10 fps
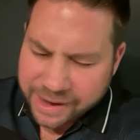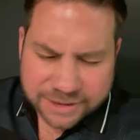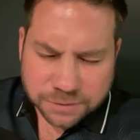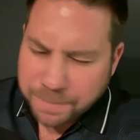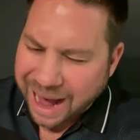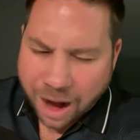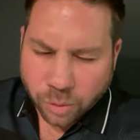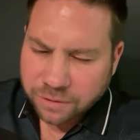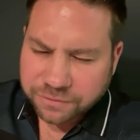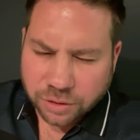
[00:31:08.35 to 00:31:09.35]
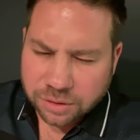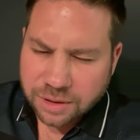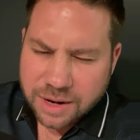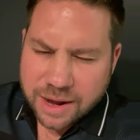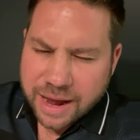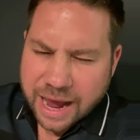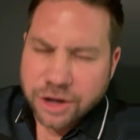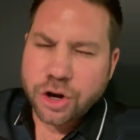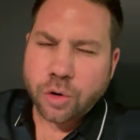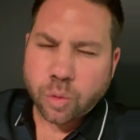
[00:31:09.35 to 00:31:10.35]
It's powerful.
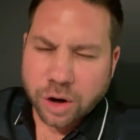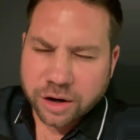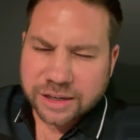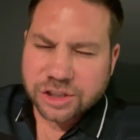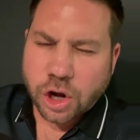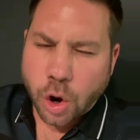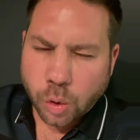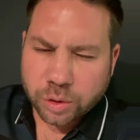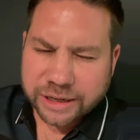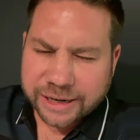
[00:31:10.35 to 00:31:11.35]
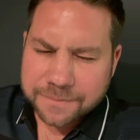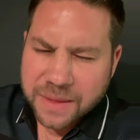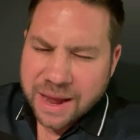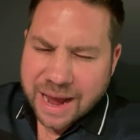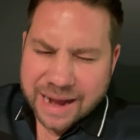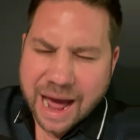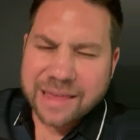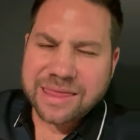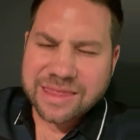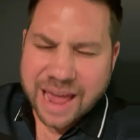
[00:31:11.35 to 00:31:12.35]
And your word is holy. And
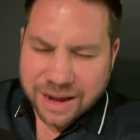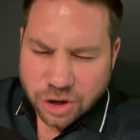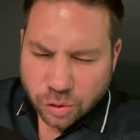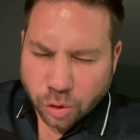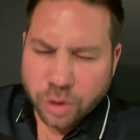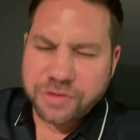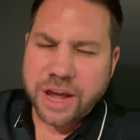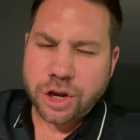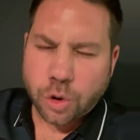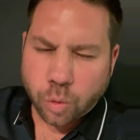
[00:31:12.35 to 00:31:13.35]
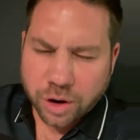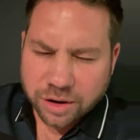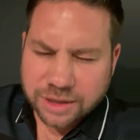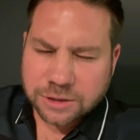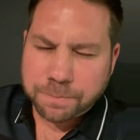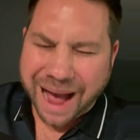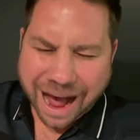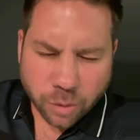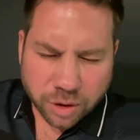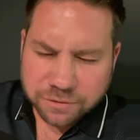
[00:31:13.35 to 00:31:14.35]
I thank you, Lord, that your word is
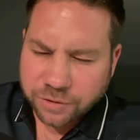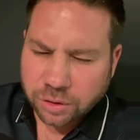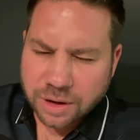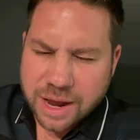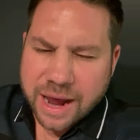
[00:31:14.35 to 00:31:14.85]
powerful.